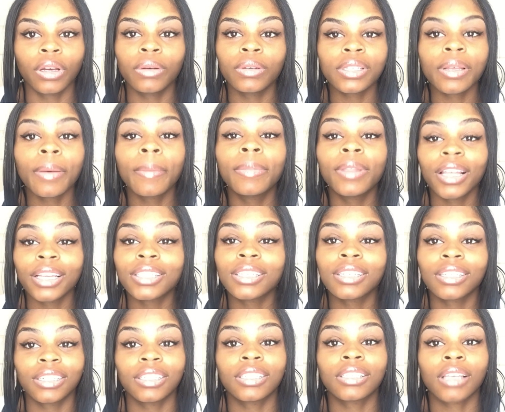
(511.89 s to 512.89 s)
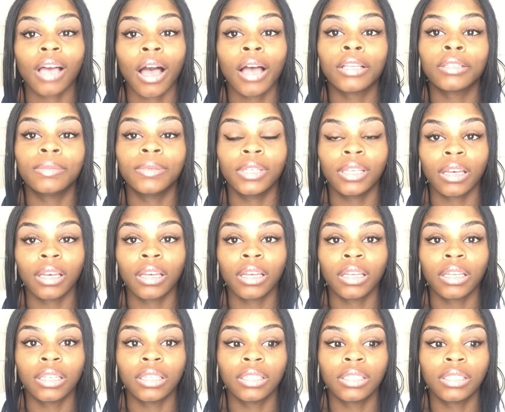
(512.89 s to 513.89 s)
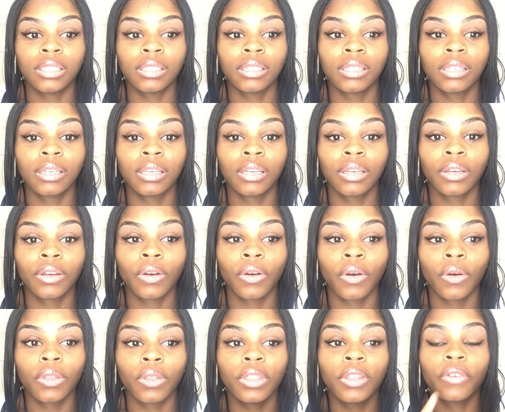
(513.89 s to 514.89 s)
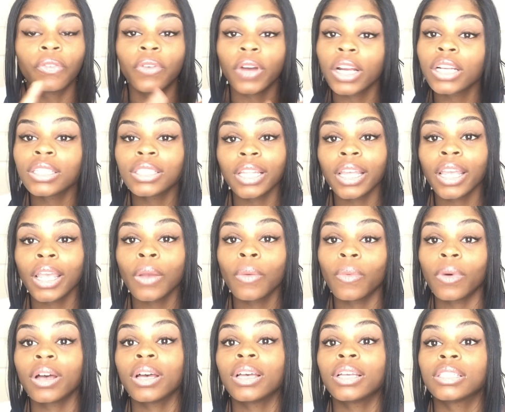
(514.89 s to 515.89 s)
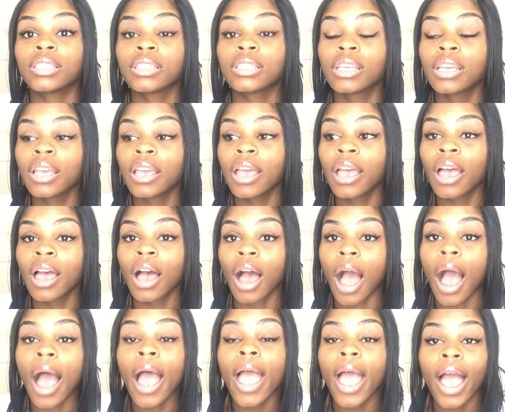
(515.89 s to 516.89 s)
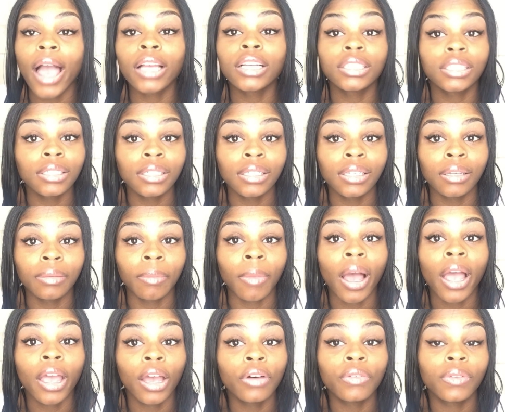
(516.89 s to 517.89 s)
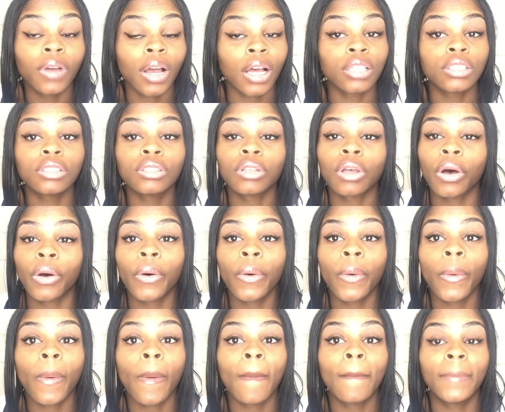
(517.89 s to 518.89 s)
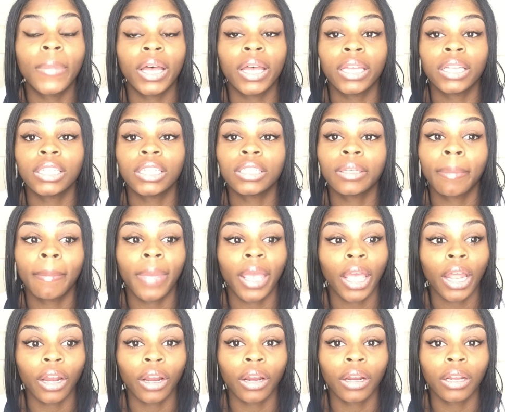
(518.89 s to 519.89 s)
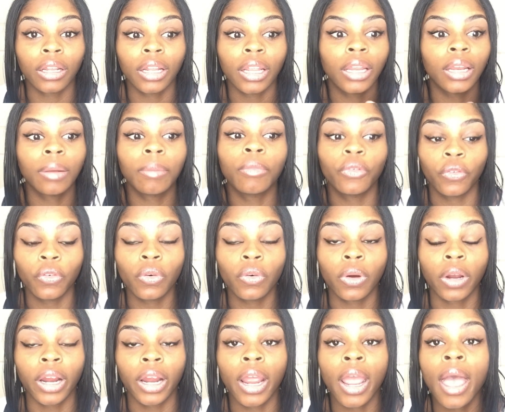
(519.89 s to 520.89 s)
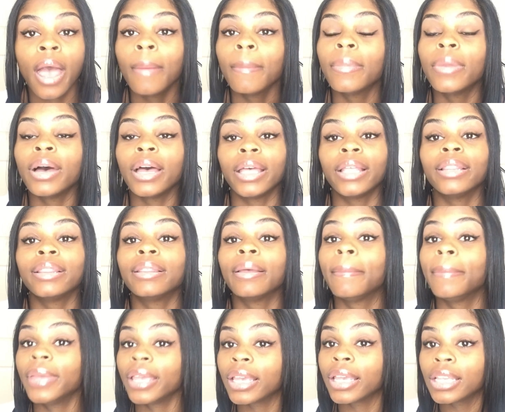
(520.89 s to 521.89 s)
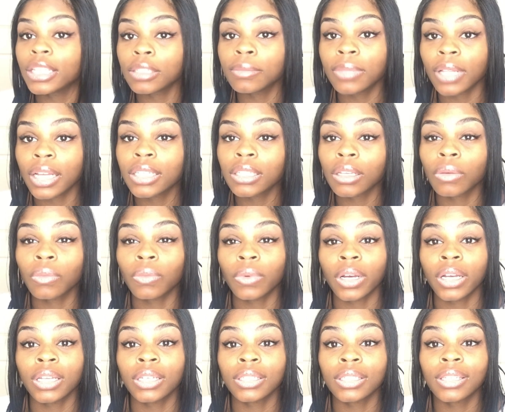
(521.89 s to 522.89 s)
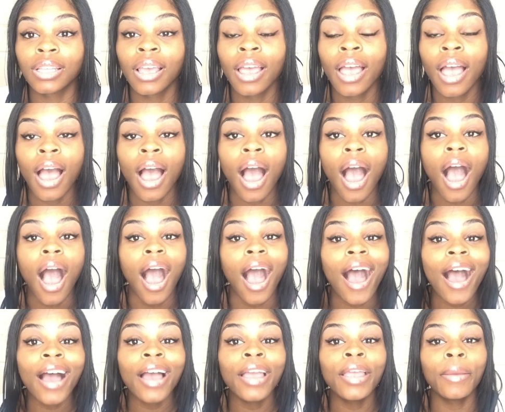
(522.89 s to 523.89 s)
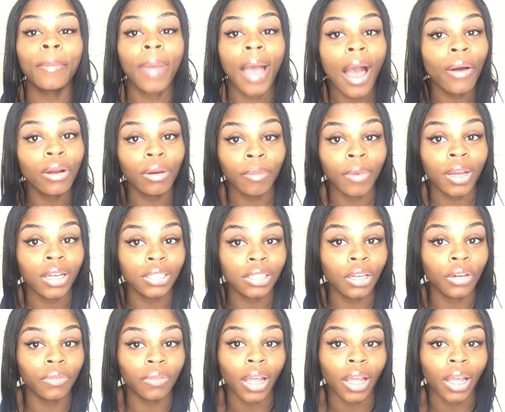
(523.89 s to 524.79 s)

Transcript: It was a blessing in disguise, because the first thing was, my health got so much better than before. But the biggest blessing was, I empowered myself.